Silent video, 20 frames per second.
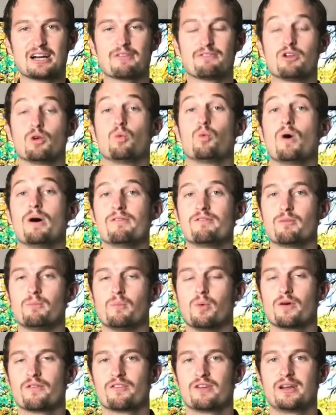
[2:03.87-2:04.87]
If you want
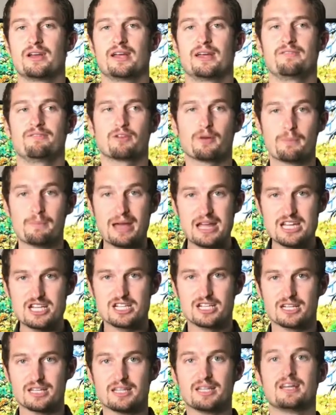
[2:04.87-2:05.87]
more
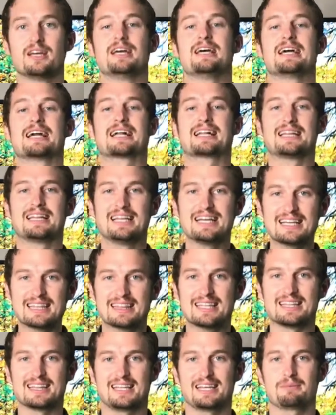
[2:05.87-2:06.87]
information, click
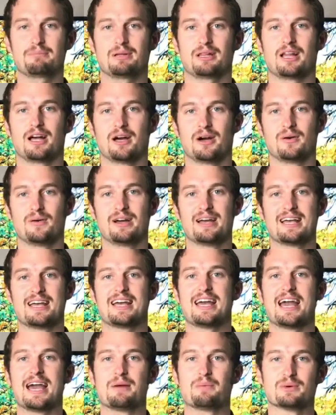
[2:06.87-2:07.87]
the link below,
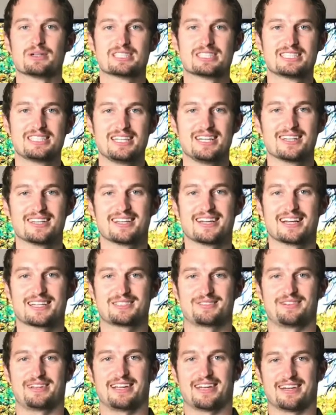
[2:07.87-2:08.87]
and we'll see you on the
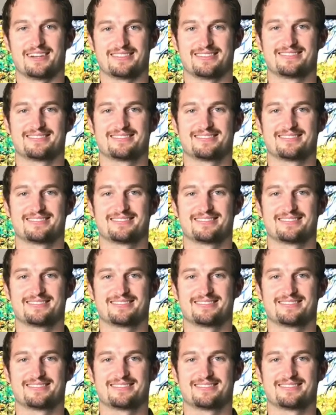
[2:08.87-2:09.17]
next video.